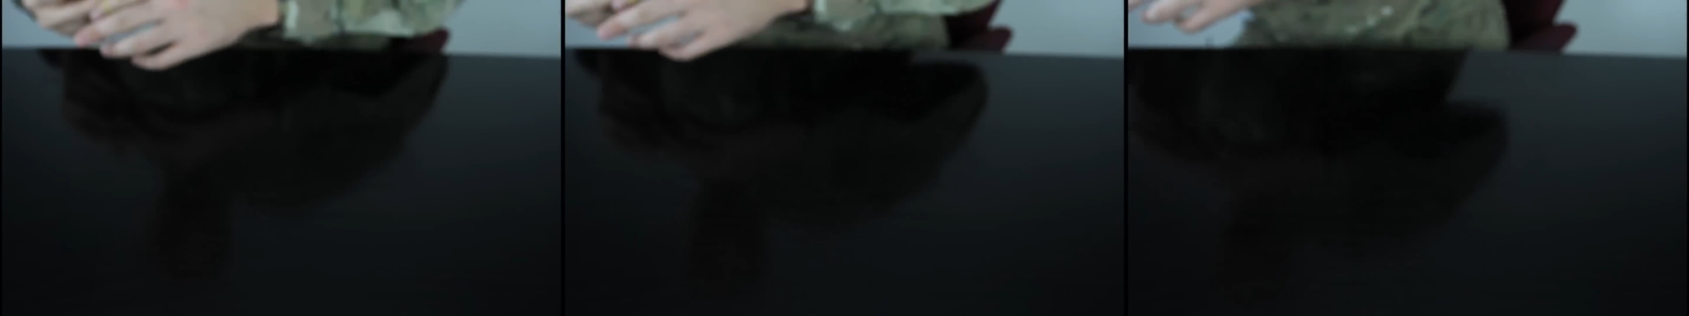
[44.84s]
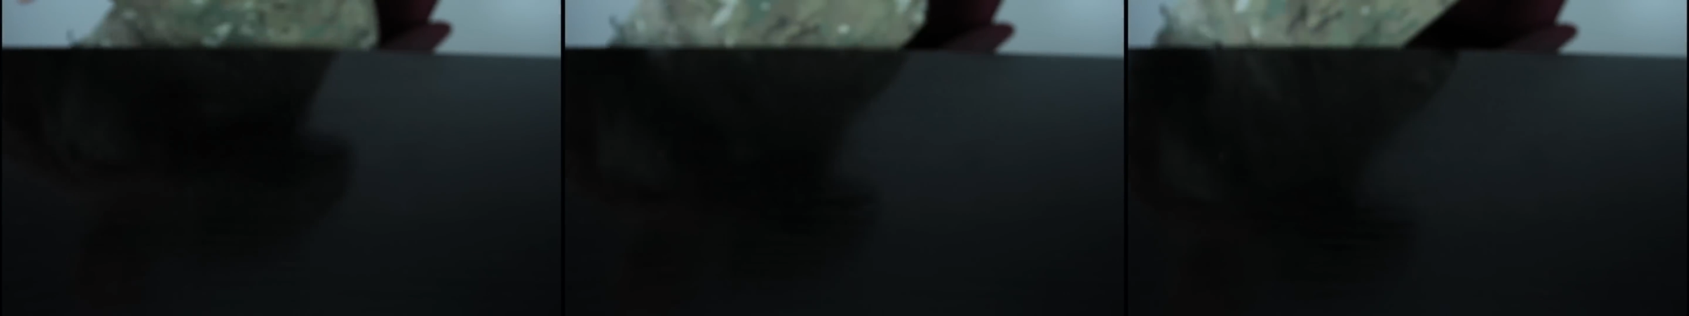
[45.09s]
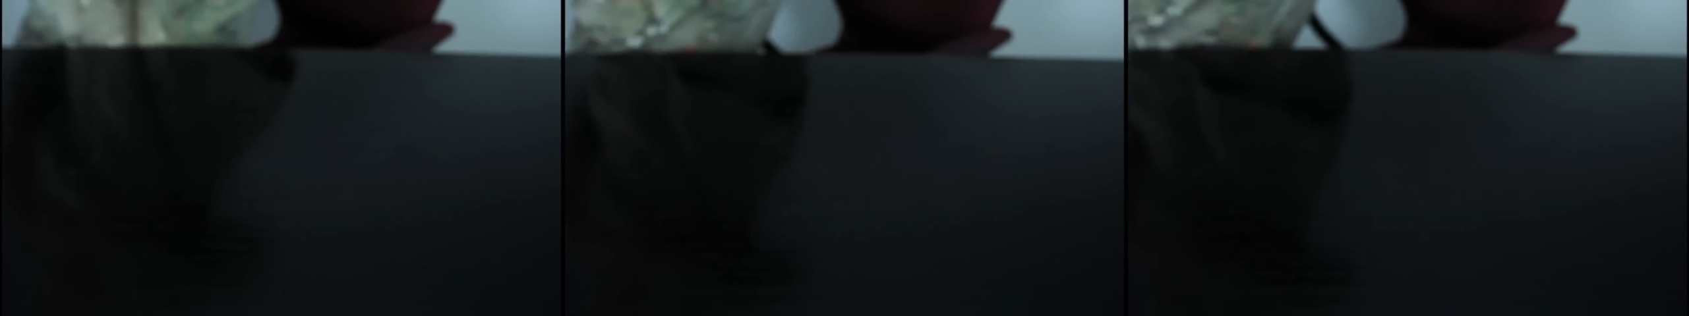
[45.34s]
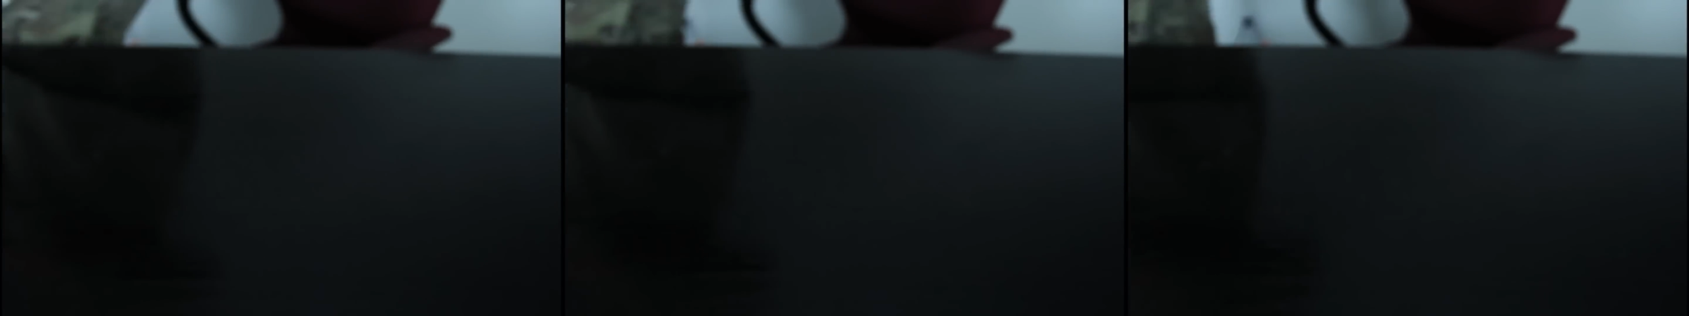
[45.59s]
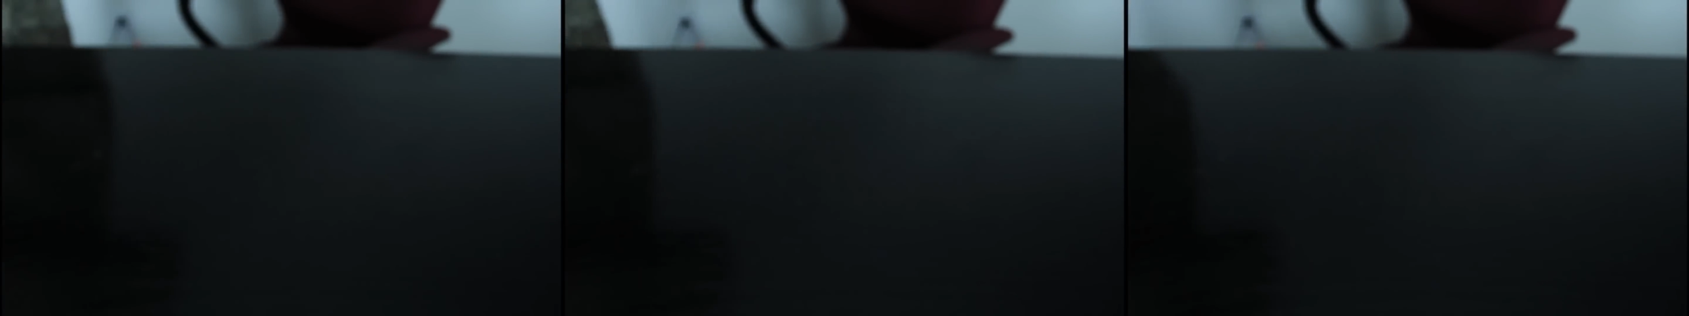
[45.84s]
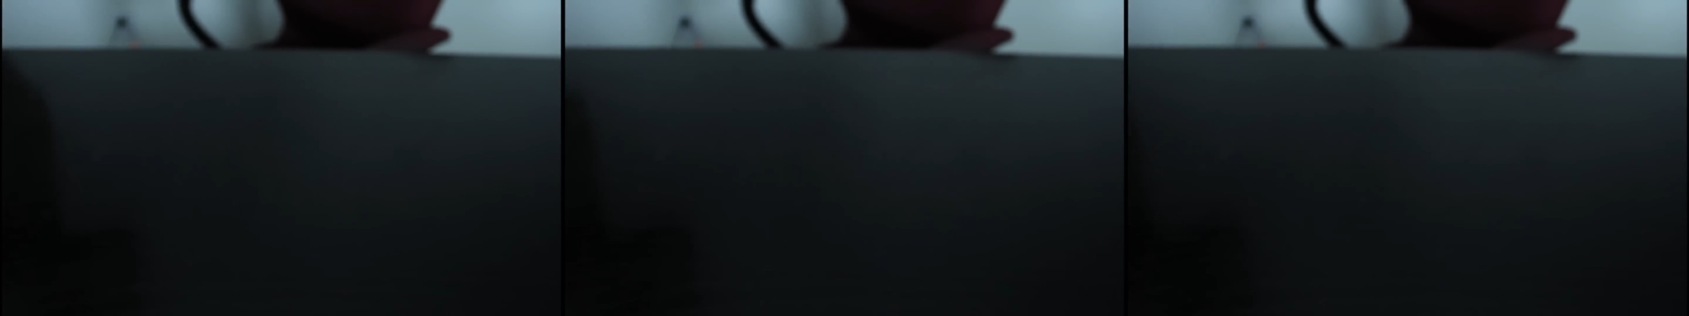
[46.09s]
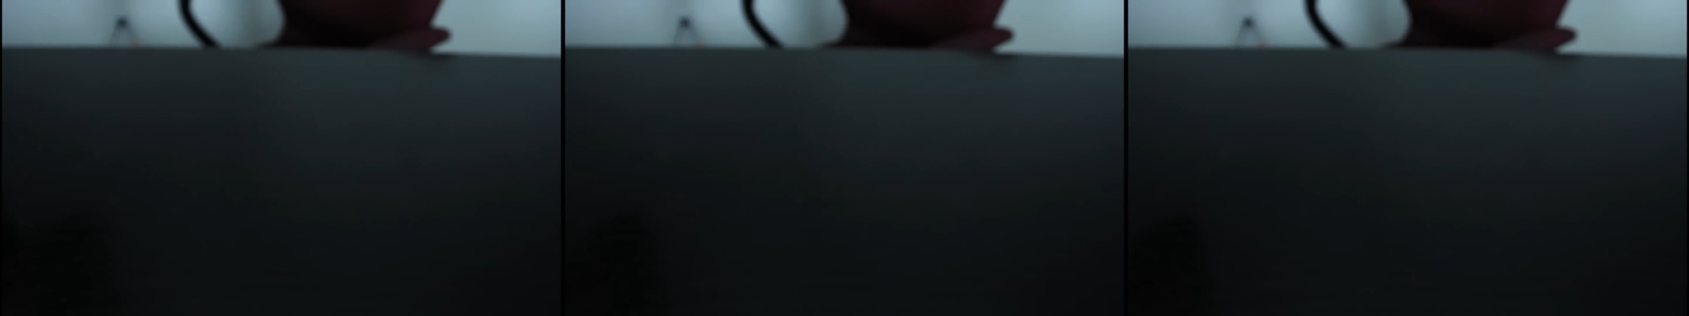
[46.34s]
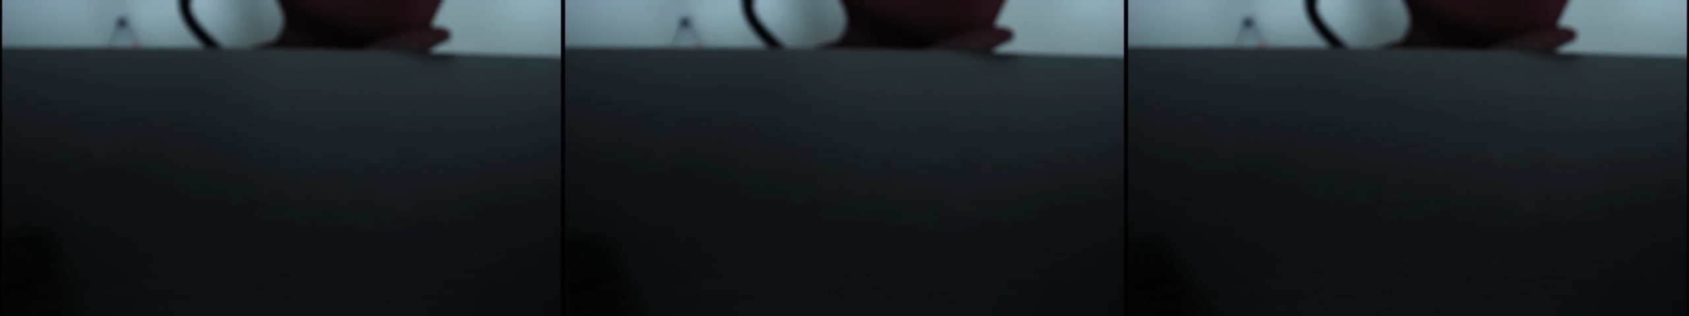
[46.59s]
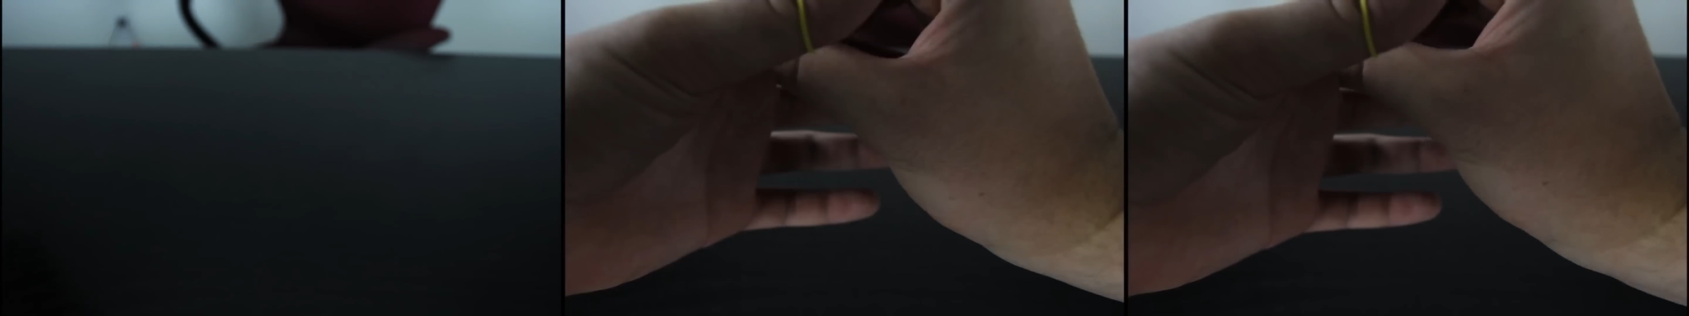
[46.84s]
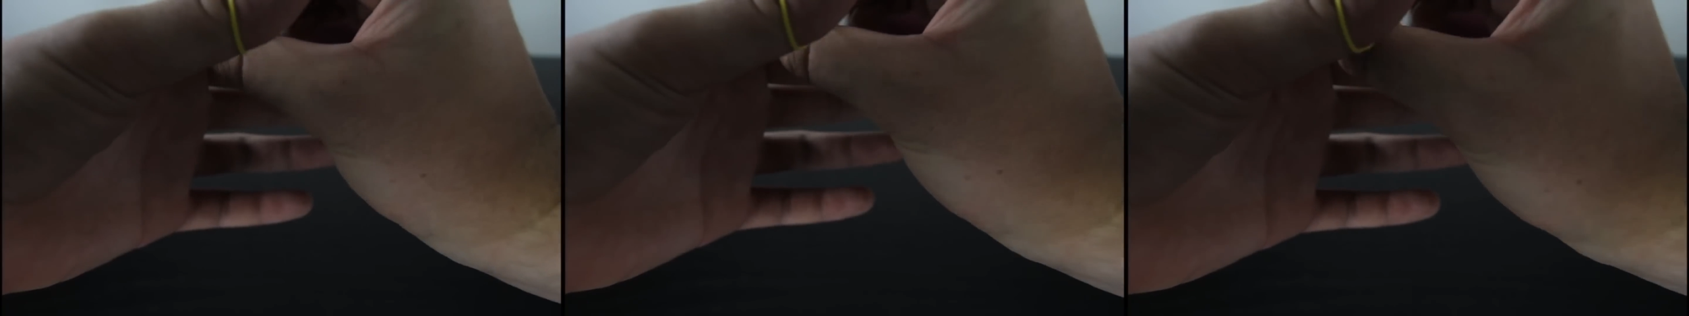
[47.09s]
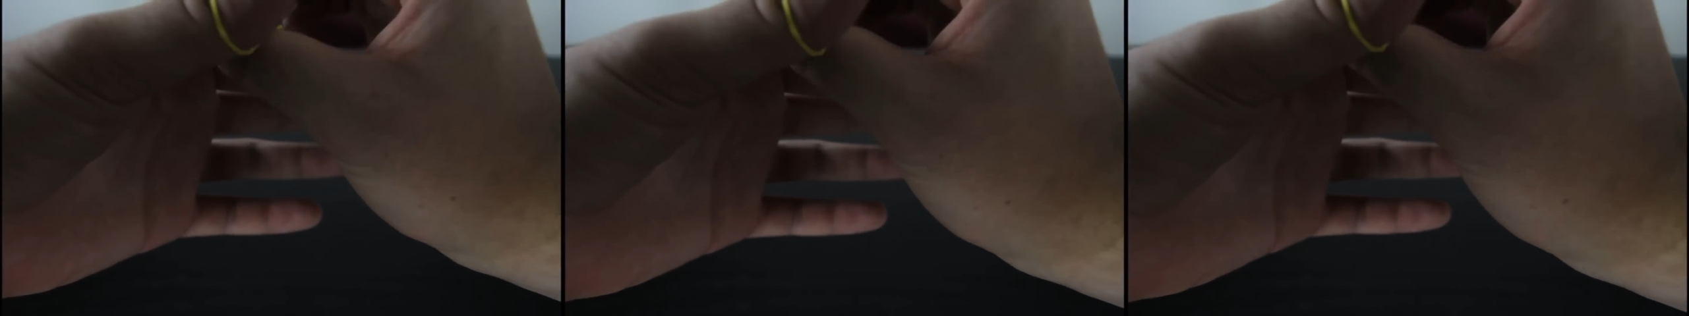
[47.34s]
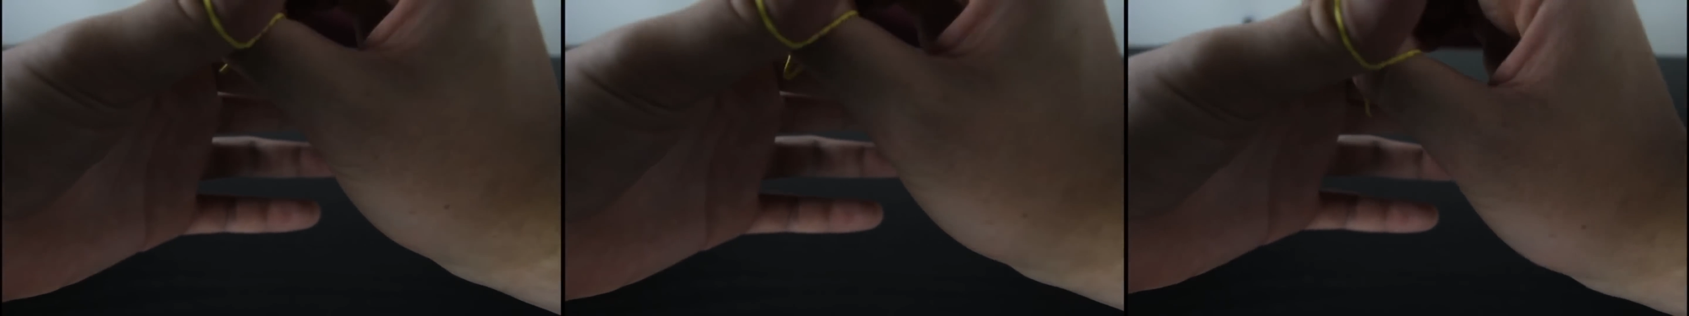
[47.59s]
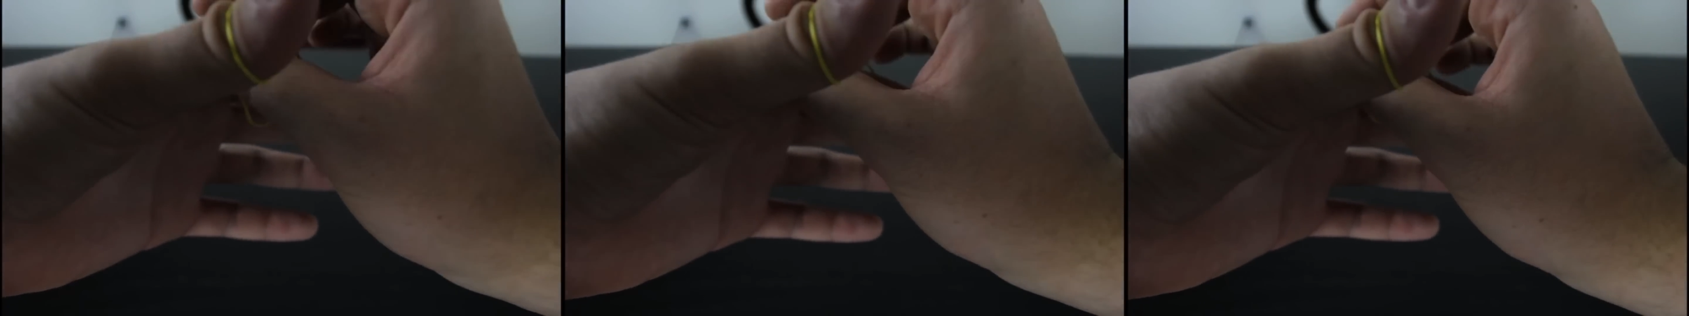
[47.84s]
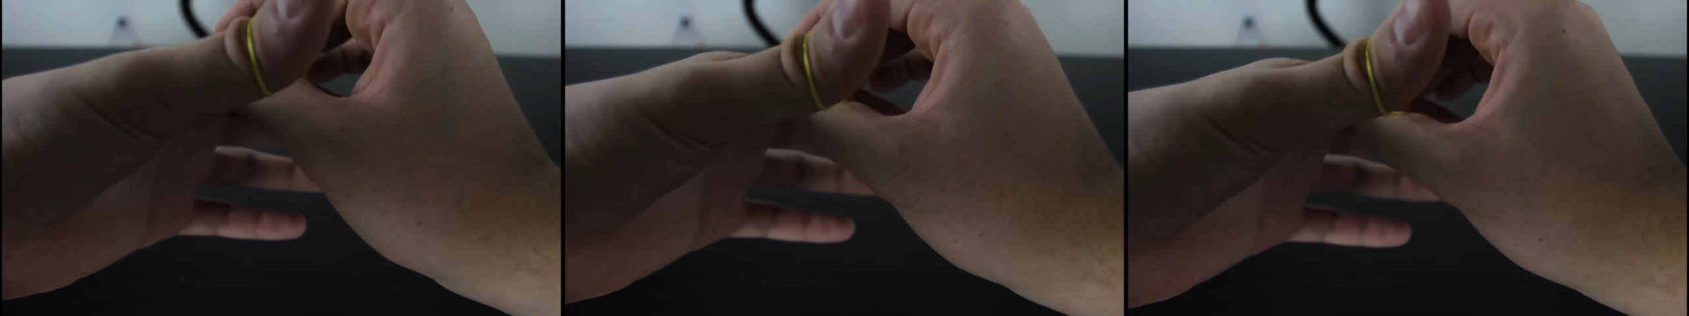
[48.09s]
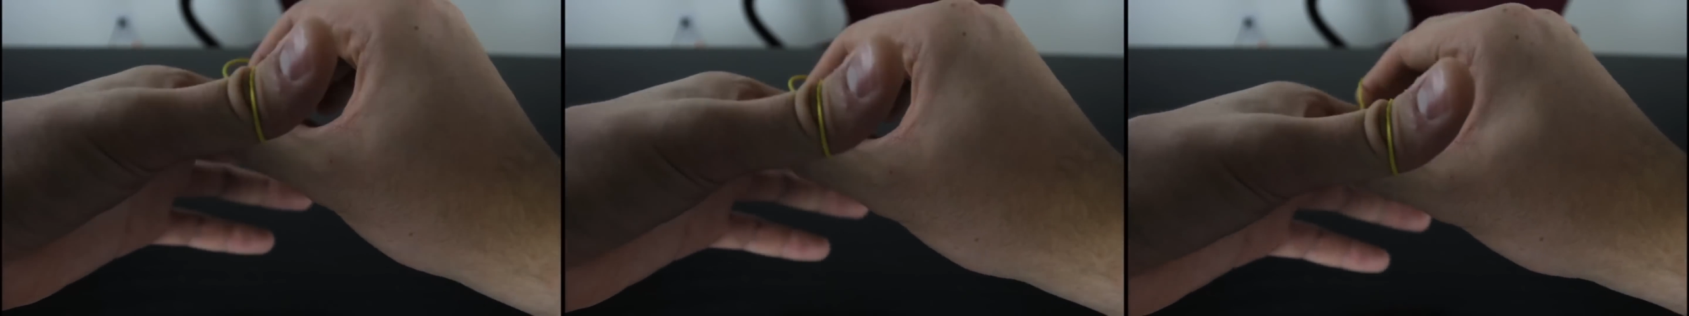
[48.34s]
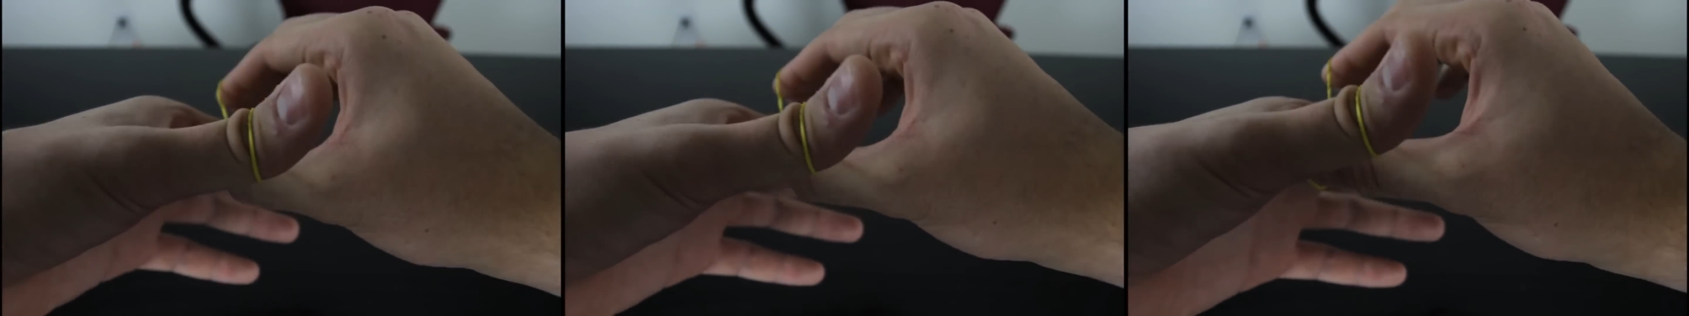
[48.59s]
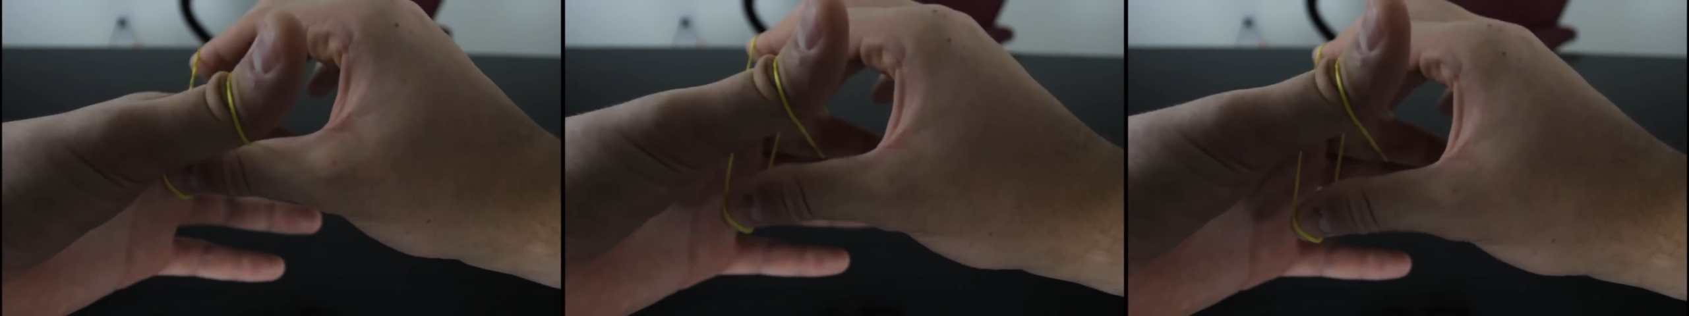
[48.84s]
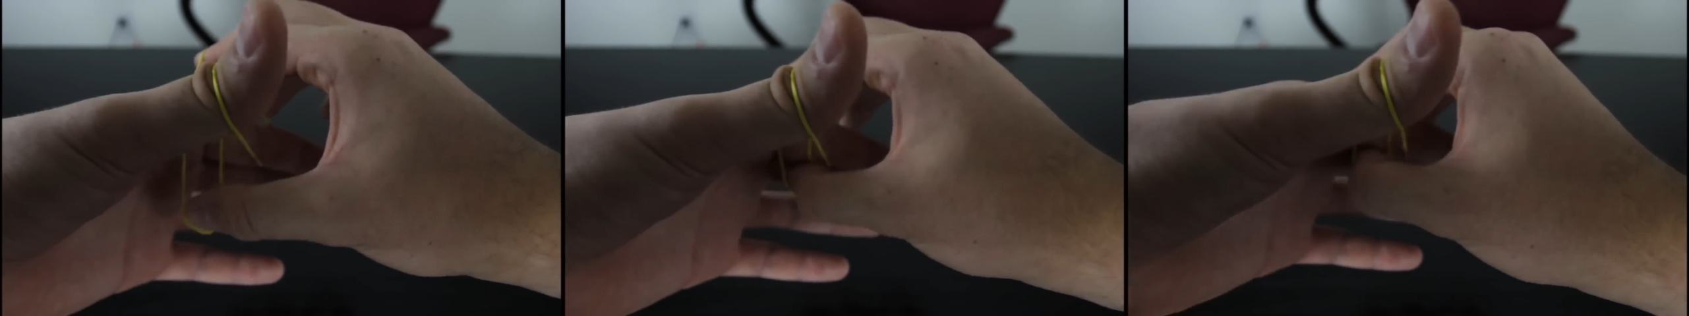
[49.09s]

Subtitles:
No face is visible, so there are no lips to read.